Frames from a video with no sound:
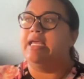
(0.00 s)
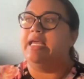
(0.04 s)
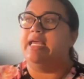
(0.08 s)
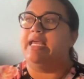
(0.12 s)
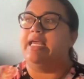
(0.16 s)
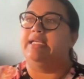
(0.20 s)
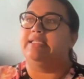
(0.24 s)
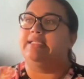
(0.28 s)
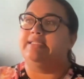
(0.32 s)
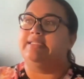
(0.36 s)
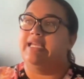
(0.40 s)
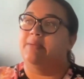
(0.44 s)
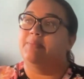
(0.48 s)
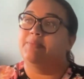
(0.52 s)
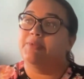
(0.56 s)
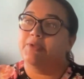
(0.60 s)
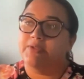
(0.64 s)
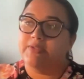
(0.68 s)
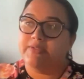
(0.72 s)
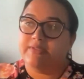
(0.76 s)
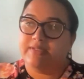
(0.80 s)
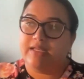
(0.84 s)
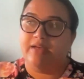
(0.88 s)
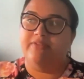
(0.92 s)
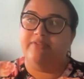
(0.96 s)

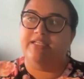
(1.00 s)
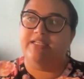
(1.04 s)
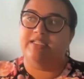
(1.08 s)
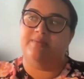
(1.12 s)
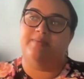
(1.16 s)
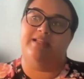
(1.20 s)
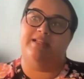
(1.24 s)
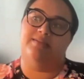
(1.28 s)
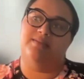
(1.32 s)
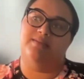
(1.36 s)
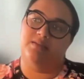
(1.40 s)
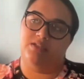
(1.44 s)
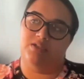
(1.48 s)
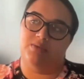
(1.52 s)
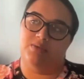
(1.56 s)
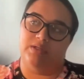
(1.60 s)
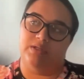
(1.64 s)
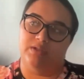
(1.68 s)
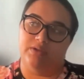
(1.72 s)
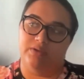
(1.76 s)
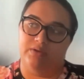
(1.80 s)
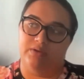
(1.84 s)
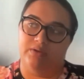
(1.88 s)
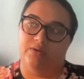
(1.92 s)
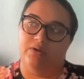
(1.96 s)
Examples of expenses to
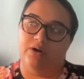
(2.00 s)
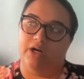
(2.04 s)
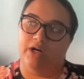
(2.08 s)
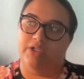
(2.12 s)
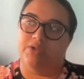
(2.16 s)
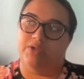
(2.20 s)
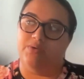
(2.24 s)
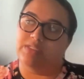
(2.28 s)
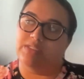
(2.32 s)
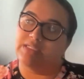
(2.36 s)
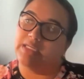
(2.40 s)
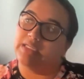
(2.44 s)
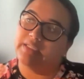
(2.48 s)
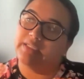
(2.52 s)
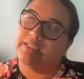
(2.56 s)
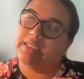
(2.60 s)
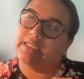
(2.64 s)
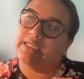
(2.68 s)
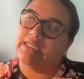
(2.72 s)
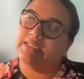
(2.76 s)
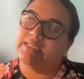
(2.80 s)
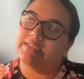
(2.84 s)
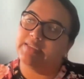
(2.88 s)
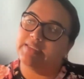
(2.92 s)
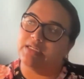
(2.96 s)
include are
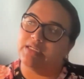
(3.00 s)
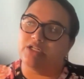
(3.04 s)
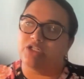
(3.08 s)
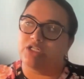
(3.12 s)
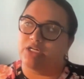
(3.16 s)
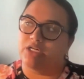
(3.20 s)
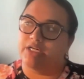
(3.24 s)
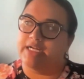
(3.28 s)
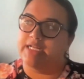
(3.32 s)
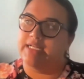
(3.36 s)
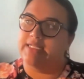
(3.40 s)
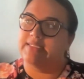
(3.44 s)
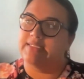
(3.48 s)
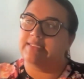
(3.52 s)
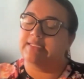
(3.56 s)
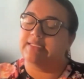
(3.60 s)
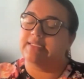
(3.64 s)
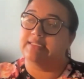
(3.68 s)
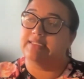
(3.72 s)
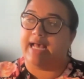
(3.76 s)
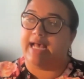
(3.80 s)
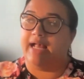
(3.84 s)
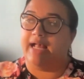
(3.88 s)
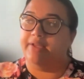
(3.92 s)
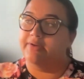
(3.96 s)
utilities, insurance,
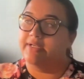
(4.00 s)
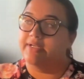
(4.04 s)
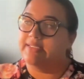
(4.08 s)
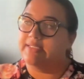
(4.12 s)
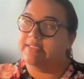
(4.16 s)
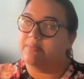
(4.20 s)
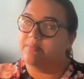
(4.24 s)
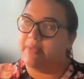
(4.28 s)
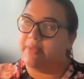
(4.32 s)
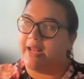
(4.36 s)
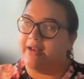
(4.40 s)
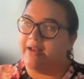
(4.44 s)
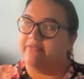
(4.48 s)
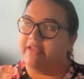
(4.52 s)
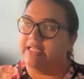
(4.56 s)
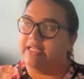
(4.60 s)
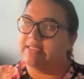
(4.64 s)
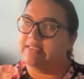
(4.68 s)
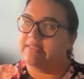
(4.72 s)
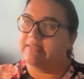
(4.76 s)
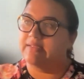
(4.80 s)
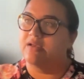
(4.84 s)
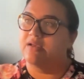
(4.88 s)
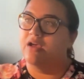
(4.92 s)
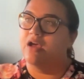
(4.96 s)
salaries and
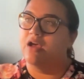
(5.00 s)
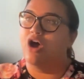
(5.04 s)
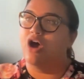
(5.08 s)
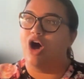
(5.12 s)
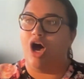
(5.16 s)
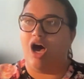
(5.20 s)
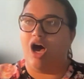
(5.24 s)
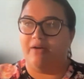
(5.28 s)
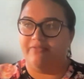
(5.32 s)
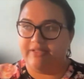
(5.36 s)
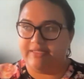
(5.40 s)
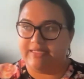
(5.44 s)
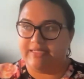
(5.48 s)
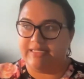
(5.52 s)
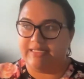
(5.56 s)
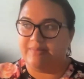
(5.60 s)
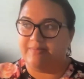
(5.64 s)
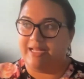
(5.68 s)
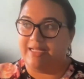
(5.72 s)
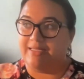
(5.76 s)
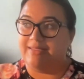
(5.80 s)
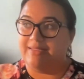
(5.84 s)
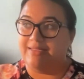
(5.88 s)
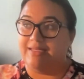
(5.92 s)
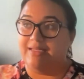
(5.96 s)
benefits, office
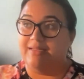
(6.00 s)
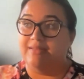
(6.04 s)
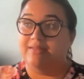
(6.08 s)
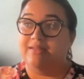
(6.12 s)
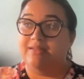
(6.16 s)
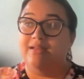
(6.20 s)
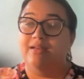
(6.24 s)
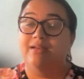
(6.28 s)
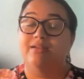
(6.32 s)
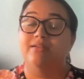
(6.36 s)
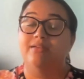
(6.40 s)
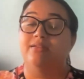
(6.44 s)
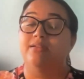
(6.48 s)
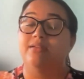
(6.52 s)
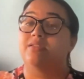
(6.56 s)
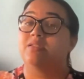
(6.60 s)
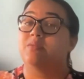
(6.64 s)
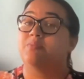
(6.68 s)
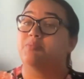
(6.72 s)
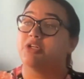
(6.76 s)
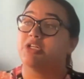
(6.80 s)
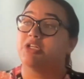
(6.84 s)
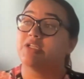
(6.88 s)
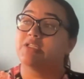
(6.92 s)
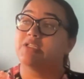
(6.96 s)
expenses,
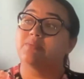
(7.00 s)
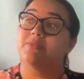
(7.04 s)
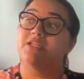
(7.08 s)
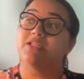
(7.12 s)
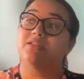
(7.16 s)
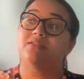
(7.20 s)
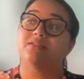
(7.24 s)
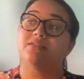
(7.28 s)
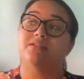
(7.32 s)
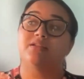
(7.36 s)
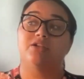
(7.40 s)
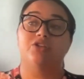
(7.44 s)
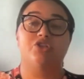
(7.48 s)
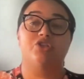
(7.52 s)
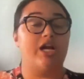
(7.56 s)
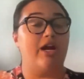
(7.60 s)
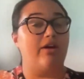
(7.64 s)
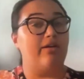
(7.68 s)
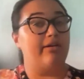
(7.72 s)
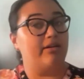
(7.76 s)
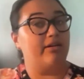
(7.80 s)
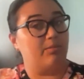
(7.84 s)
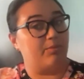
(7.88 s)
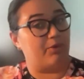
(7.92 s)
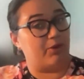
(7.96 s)
disbursements to
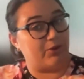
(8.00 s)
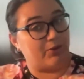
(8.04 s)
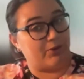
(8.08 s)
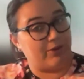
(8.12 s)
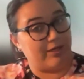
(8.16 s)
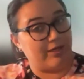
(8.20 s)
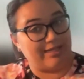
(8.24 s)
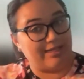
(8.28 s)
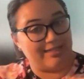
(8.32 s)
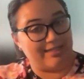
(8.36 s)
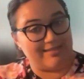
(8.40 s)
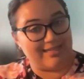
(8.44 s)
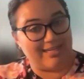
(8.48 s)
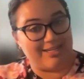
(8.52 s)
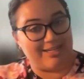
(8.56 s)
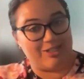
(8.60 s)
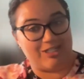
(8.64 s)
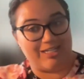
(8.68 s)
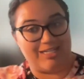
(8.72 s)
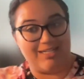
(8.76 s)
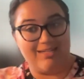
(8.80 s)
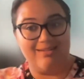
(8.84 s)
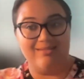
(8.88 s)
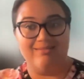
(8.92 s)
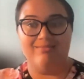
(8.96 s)
charitable
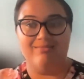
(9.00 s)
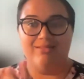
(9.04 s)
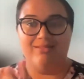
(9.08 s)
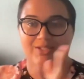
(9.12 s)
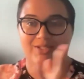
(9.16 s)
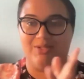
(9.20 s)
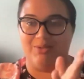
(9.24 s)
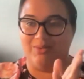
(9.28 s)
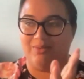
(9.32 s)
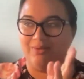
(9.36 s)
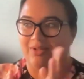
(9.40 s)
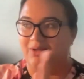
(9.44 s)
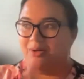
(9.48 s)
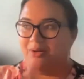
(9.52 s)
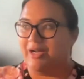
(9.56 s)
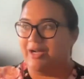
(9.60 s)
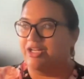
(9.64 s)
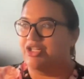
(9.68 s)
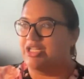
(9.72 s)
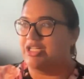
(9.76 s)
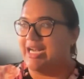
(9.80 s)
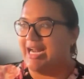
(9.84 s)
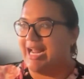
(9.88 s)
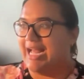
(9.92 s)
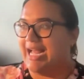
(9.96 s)
organization, to the
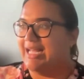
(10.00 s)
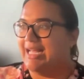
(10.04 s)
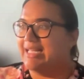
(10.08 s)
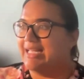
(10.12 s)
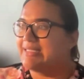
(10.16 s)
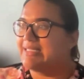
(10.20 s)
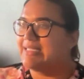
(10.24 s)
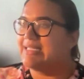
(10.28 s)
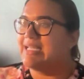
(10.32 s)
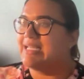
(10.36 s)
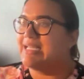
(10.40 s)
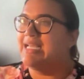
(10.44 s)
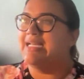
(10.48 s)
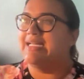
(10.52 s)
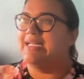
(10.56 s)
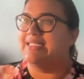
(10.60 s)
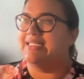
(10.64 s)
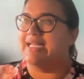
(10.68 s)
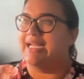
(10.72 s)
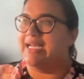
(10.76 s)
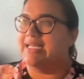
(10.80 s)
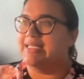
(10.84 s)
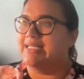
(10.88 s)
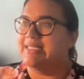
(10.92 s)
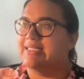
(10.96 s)
question asked,
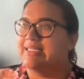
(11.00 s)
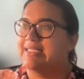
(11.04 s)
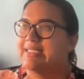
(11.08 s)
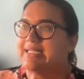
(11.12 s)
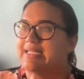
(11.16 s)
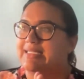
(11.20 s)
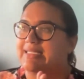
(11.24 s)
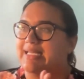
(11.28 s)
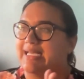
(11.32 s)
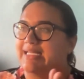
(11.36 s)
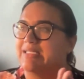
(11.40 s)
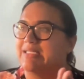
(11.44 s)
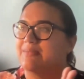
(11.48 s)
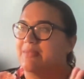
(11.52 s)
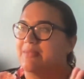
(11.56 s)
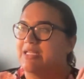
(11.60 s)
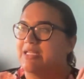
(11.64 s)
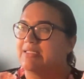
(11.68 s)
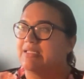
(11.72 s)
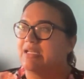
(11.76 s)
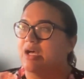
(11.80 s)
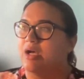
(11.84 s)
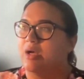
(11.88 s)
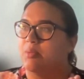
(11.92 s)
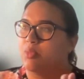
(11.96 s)
diocesan
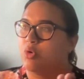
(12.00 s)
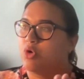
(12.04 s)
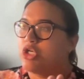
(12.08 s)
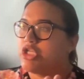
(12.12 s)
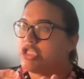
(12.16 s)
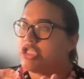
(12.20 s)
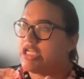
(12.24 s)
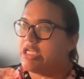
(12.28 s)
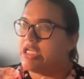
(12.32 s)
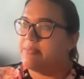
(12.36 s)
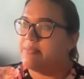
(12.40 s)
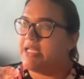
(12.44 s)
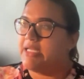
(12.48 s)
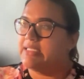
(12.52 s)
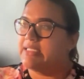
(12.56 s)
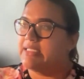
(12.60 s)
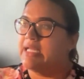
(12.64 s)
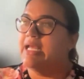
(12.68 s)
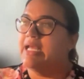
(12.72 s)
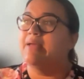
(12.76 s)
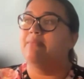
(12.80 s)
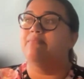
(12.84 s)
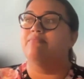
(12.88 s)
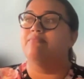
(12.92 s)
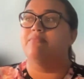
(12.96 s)
assessments, apportionment,
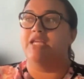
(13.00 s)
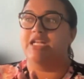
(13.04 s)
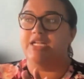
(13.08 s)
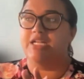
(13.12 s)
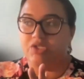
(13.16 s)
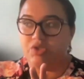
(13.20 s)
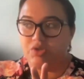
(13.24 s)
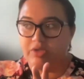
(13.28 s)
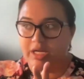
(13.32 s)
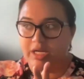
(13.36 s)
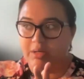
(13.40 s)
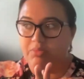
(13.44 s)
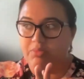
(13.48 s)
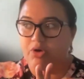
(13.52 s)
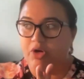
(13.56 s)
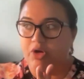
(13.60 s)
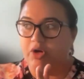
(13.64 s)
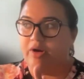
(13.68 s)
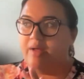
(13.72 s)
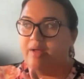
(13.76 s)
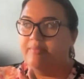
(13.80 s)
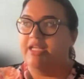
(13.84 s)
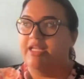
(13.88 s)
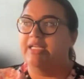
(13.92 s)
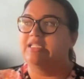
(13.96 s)
ministry and
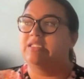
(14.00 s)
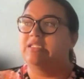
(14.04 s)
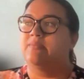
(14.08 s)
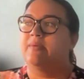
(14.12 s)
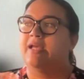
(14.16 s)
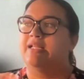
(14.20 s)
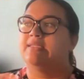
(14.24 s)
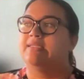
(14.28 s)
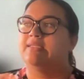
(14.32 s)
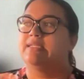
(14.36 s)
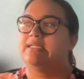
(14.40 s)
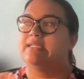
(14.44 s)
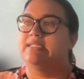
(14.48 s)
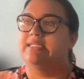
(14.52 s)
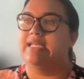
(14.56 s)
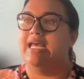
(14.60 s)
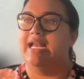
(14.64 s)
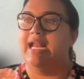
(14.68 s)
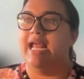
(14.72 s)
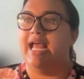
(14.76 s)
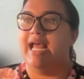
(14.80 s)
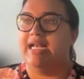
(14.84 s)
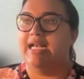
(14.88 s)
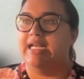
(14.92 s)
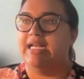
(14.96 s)
programming expenses, and
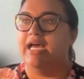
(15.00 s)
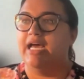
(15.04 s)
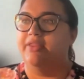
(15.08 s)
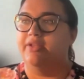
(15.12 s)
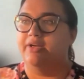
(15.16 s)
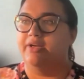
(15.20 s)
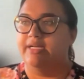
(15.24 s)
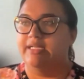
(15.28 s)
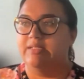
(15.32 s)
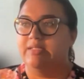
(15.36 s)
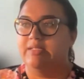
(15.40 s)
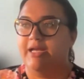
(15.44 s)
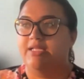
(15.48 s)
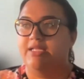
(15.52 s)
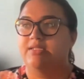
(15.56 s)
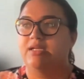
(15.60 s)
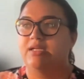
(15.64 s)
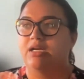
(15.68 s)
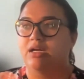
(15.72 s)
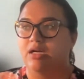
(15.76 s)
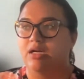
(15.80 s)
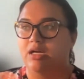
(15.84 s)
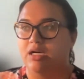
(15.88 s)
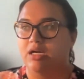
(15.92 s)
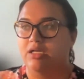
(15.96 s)
any other expense
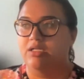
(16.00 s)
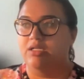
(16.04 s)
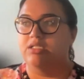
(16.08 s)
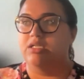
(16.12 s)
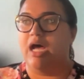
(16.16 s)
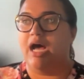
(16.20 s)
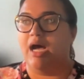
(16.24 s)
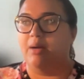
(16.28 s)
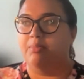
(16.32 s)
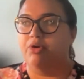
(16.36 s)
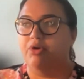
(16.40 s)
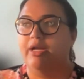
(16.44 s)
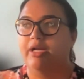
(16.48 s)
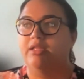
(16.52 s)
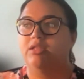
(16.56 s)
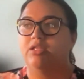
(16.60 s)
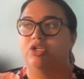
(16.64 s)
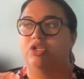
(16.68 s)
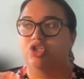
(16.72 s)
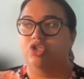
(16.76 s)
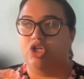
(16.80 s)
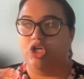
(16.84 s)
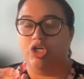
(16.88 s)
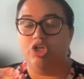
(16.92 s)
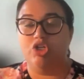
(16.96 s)
incurred to operate the
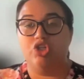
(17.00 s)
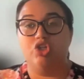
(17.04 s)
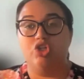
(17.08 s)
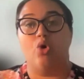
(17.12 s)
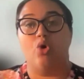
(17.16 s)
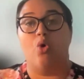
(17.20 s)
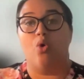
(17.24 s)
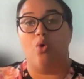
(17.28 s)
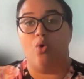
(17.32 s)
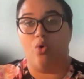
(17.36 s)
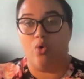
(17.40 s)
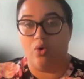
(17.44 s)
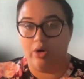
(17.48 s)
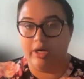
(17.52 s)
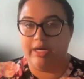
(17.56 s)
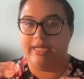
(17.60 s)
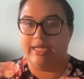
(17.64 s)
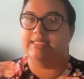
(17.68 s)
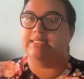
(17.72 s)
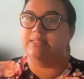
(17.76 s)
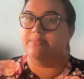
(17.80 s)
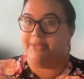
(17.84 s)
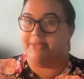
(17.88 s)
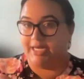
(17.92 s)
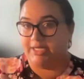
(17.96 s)
church or
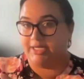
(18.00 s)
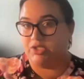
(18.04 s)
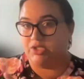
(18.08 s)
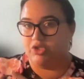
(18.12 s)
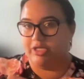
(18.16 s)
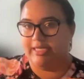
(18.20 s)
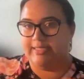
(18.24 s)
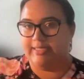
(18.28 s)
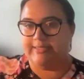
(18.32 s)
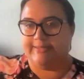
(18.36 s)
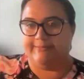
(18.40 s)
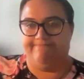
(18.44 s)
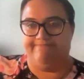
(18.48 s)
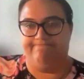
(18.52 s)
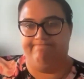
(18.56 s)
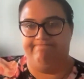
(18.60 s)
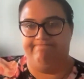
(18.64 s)
its ministries.